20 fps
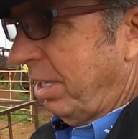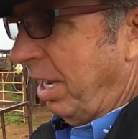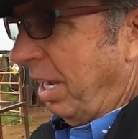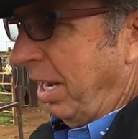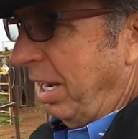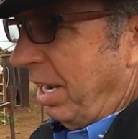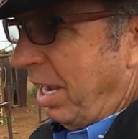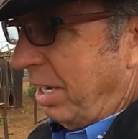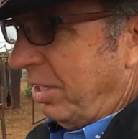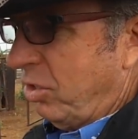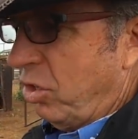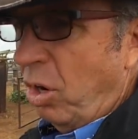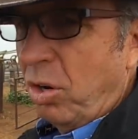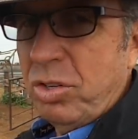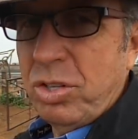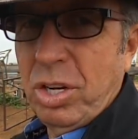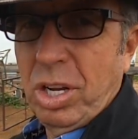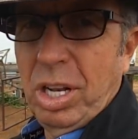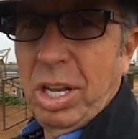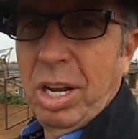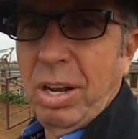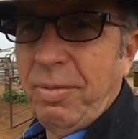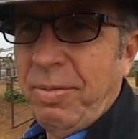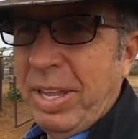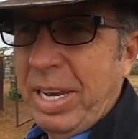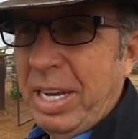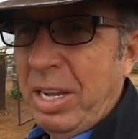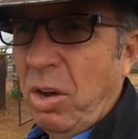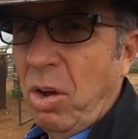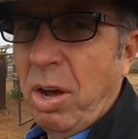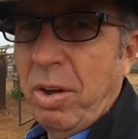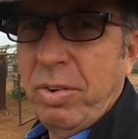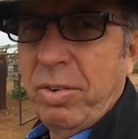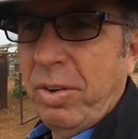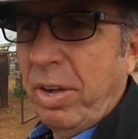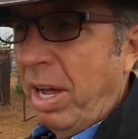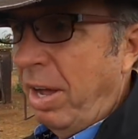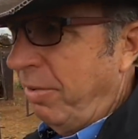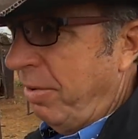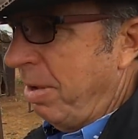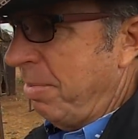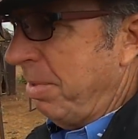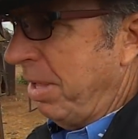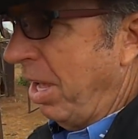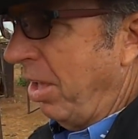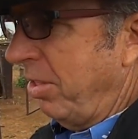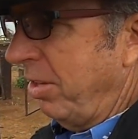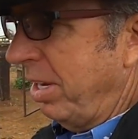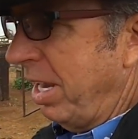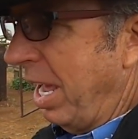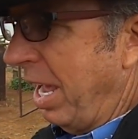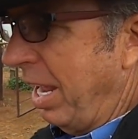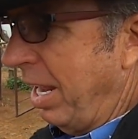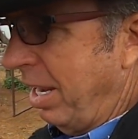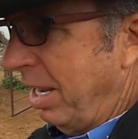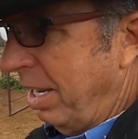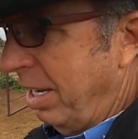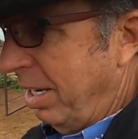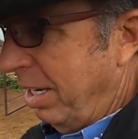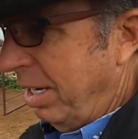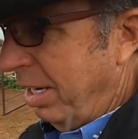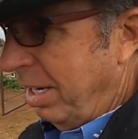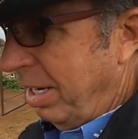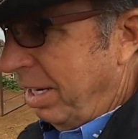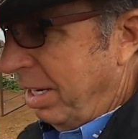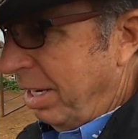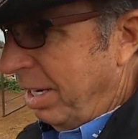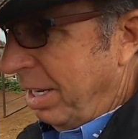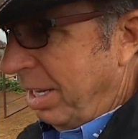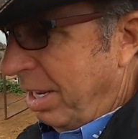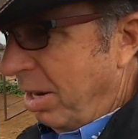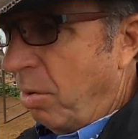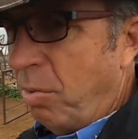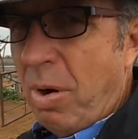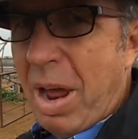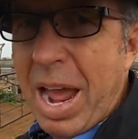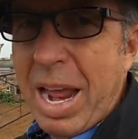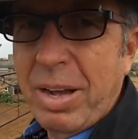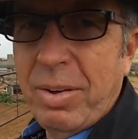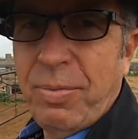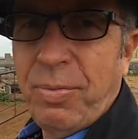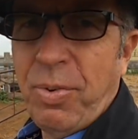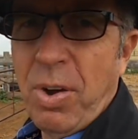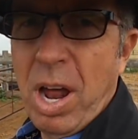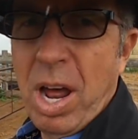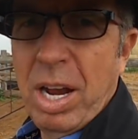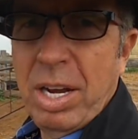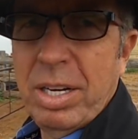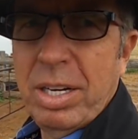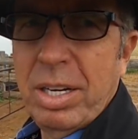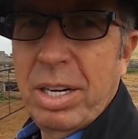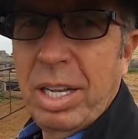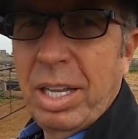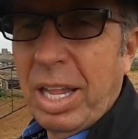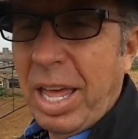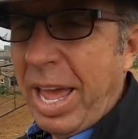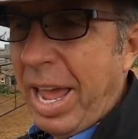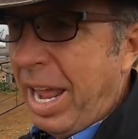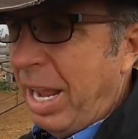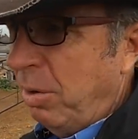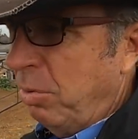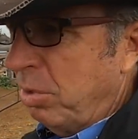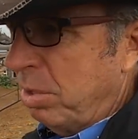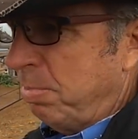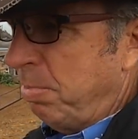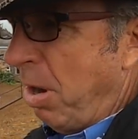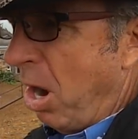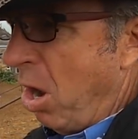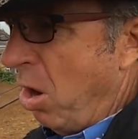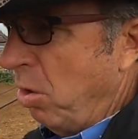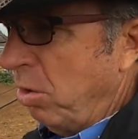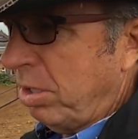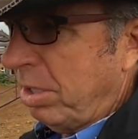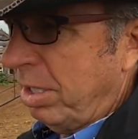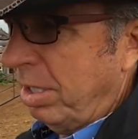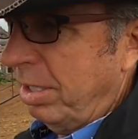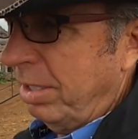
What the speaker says: okay? I showed you a little video of him the other day. Right front leg was broke.